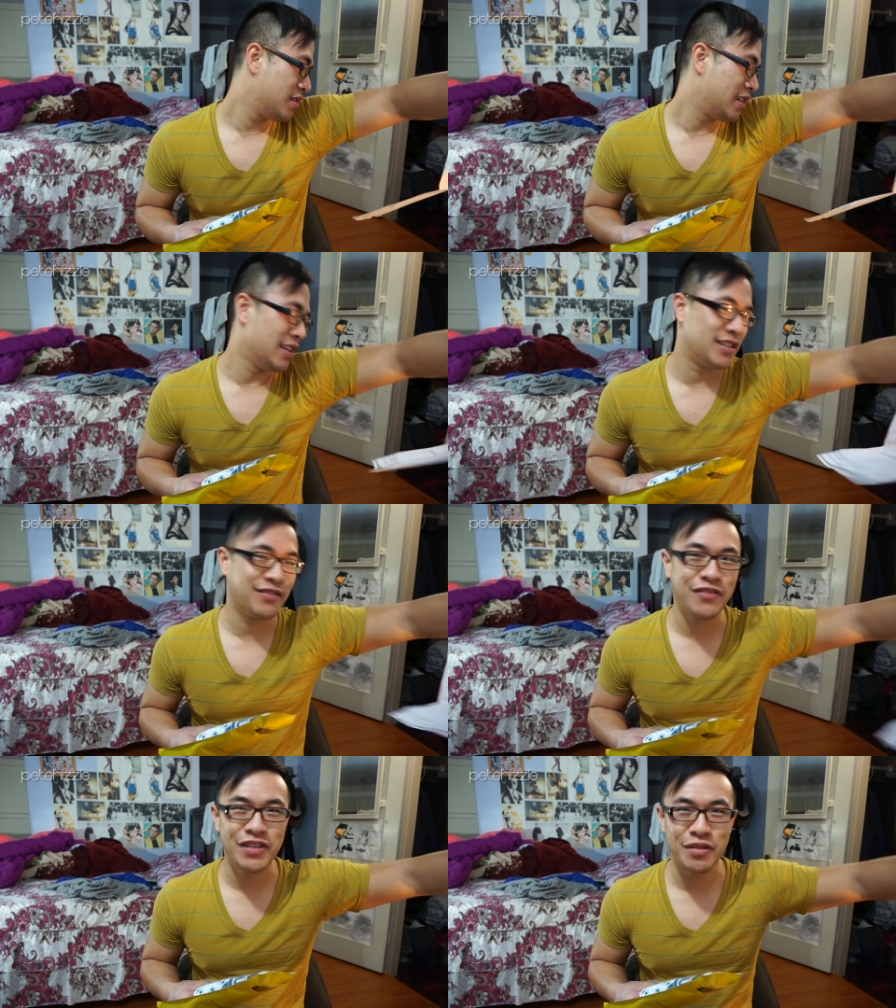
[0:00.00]
it's
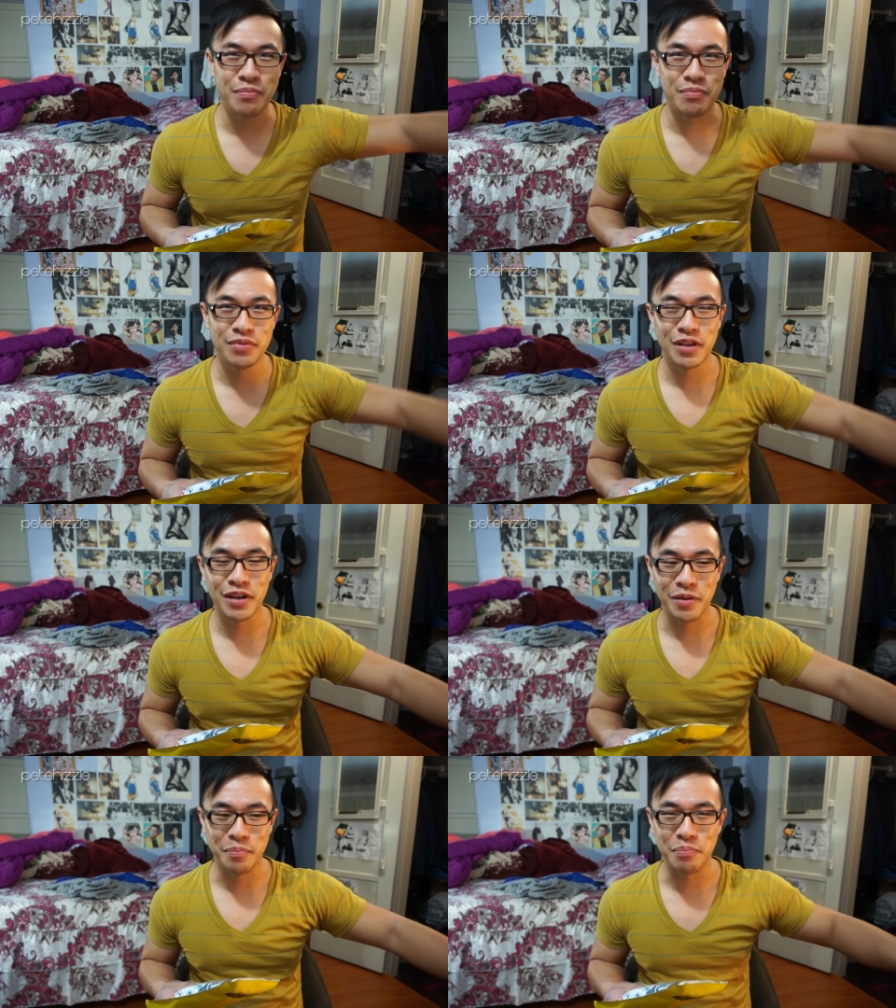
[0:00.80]
from the,
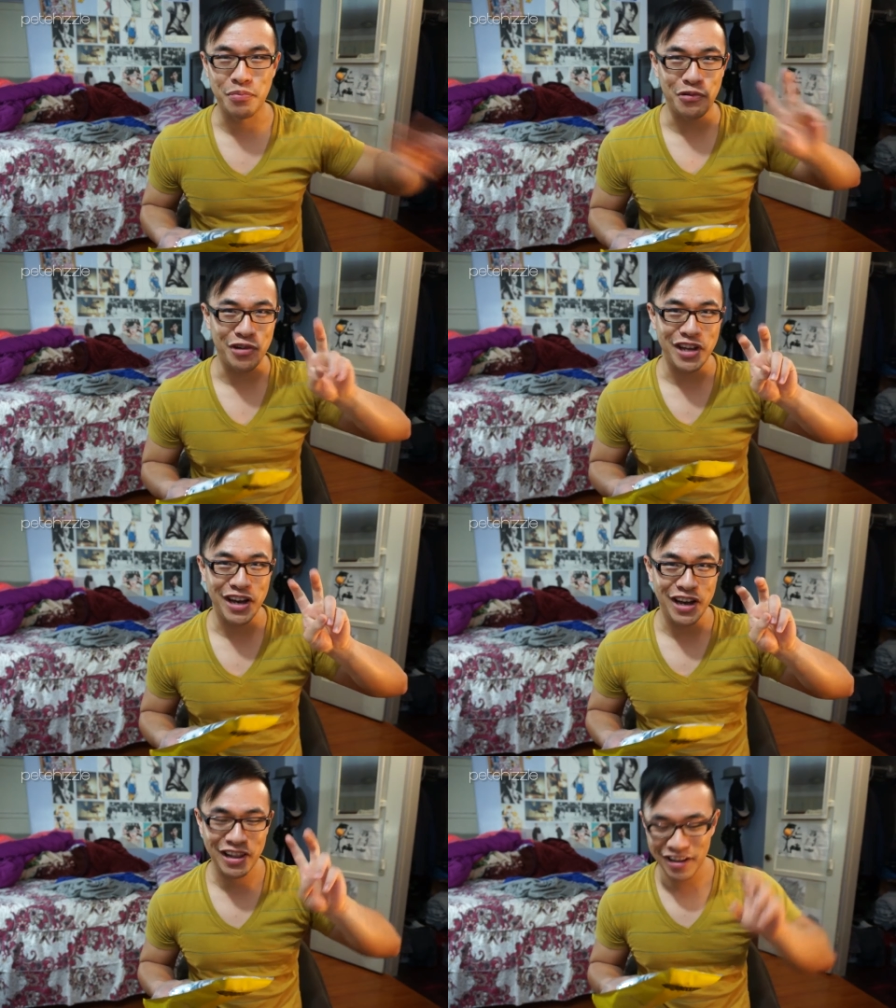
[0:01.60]
the
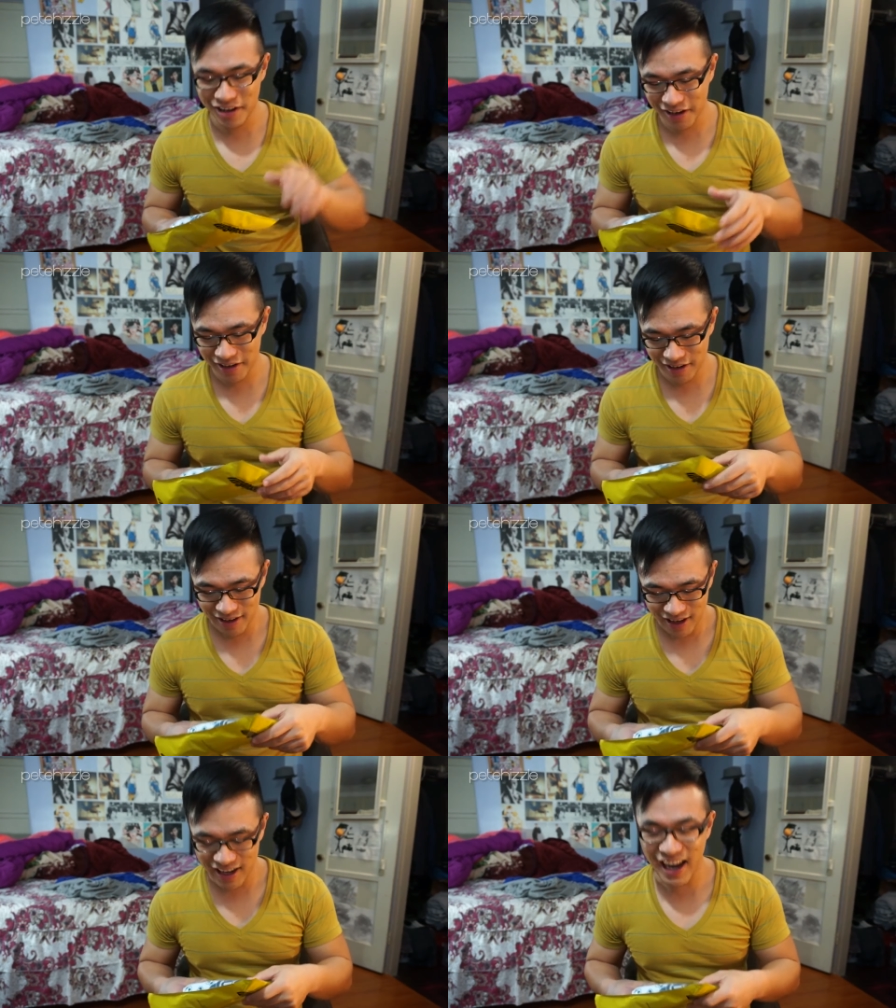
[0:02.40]
Booyah line.
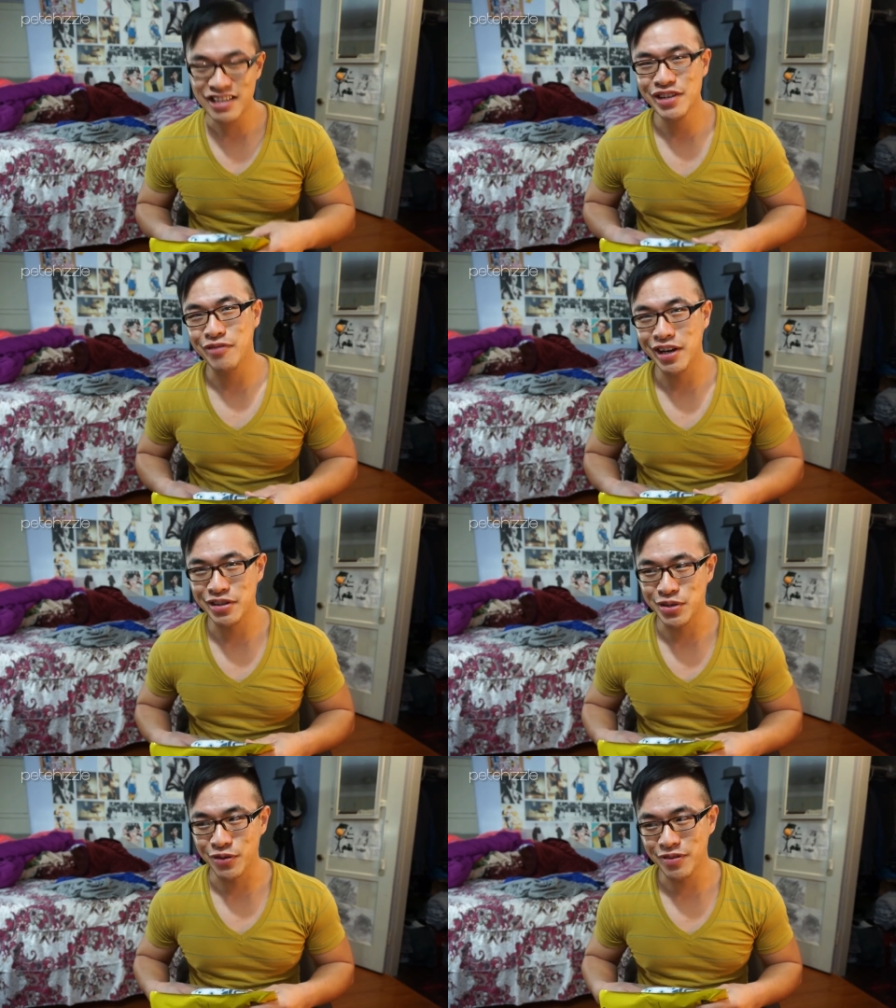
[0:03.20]
And I actually
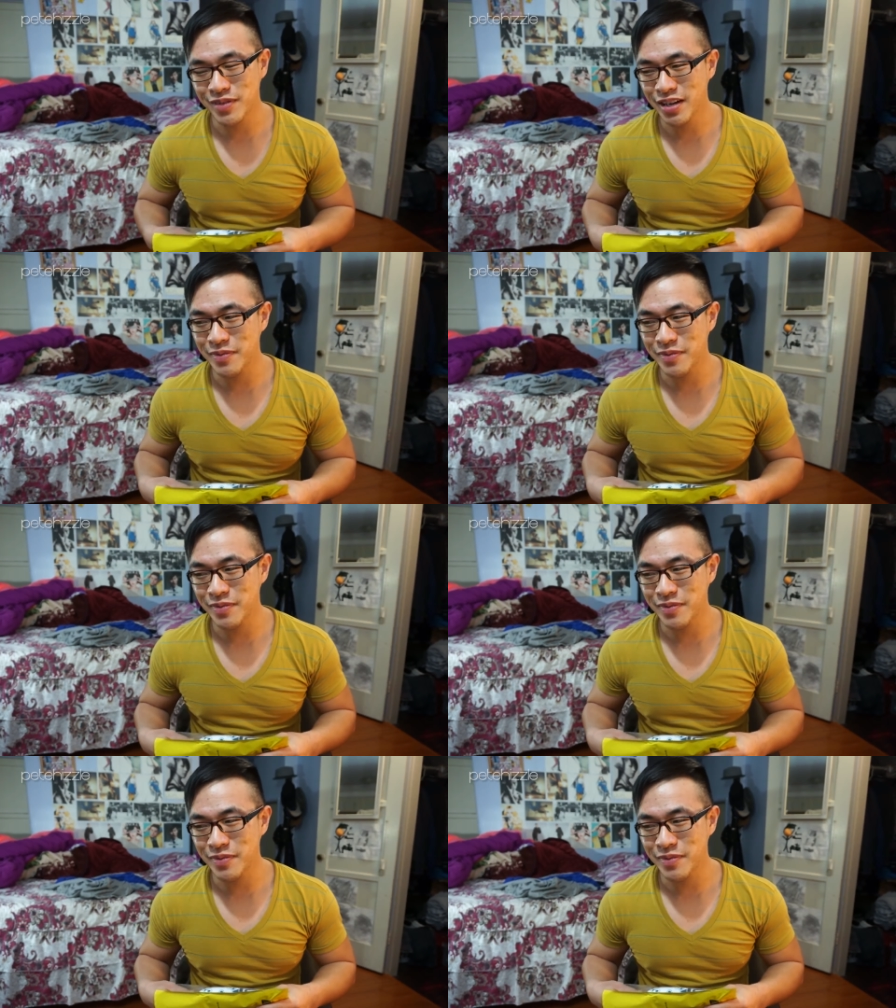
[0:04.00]
wanted two from there